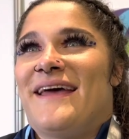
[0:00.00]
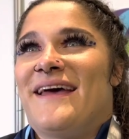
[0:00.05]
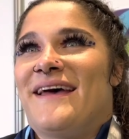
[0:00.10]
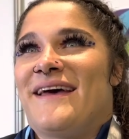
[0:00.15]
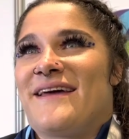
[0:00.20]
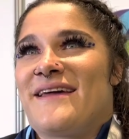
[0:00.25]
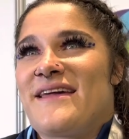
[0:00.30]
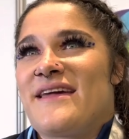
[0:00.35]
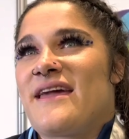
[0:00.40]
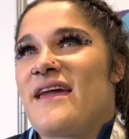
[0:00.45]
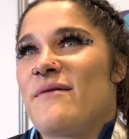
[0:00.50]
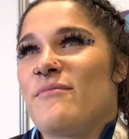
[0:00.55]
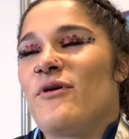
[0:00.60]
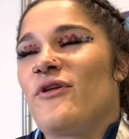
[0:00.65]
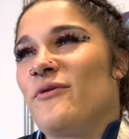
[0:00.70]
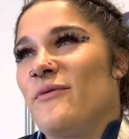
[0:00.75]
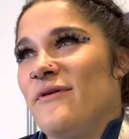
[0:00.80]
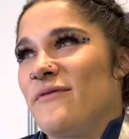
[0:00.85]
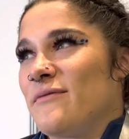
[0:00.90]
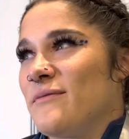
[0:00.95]
uh, he came
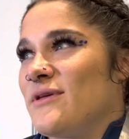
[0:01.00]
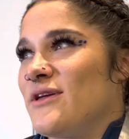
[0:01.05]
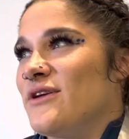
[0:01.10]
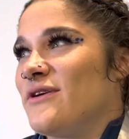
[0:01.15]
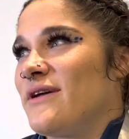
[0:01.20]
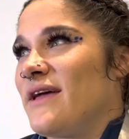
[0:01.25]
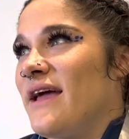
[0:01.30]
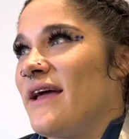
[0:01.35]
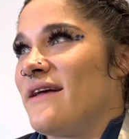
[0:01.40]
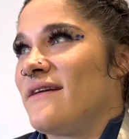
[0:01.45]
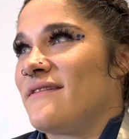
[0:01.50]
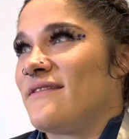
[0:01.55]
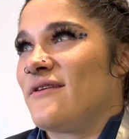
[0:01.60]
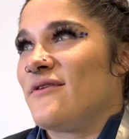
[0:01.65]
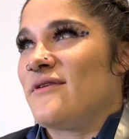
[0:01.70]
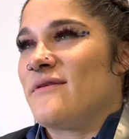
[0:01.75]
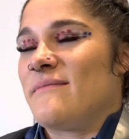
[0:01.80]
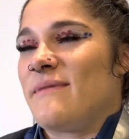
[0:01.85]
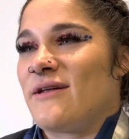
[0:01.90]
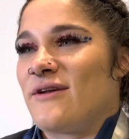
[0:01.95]
all the way from the UK,
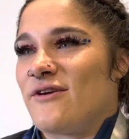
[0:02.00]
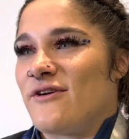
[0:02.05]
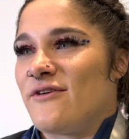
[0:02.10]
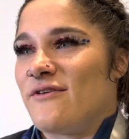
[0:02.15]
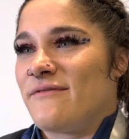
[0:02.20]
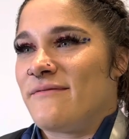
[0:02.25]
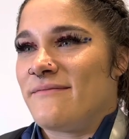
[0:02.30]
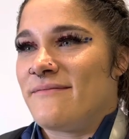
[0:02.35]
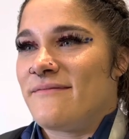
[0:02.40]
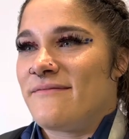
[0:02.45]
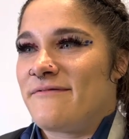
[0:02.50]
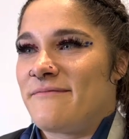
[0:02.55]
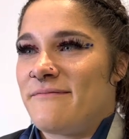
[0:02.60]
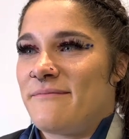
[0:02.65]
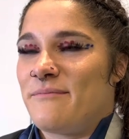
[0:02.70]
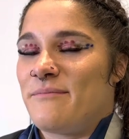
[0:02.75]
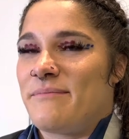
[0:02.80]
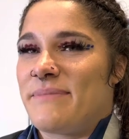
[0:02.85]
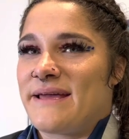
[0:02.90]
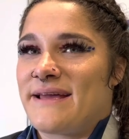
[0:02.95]
so he better
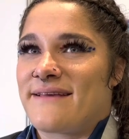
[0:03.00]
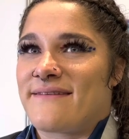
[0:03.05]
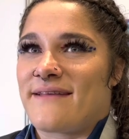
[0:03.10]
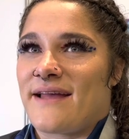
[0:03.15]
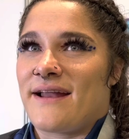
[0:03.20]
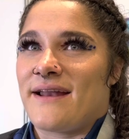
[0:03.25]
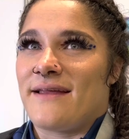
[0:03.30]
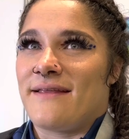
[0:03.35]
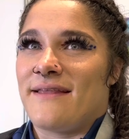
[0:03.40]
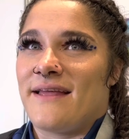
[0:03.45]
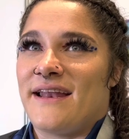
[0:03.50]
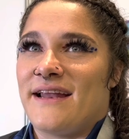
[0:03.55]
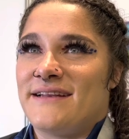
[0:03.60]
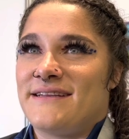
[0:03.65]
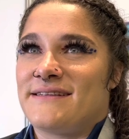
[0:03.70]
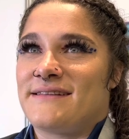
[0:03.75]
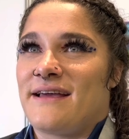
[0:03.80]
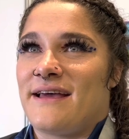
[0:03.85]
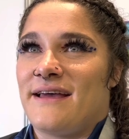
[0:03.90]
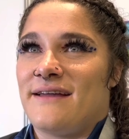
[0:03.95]
be excited that I
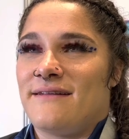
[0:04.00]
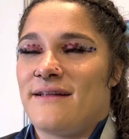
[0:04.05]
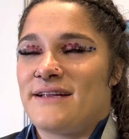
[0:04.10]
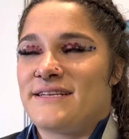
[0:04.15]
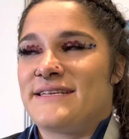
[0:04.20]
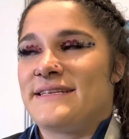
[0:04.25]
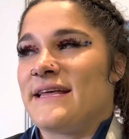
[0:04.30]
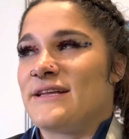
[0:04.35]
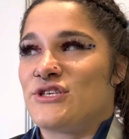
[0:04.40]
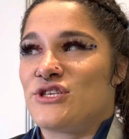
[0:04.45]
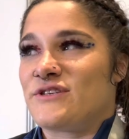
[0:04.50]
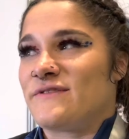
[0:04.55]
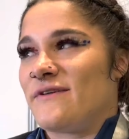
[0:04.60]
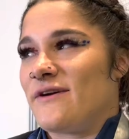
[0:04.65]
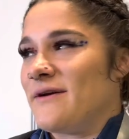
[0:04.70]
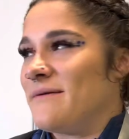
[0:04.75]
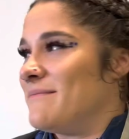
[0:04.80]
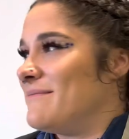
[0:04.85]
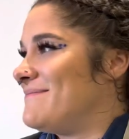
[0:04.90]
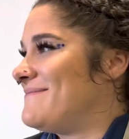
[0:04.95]
did that. I did that just for
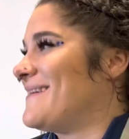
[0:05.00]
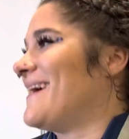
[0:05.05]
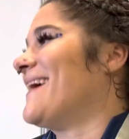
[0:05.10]
him.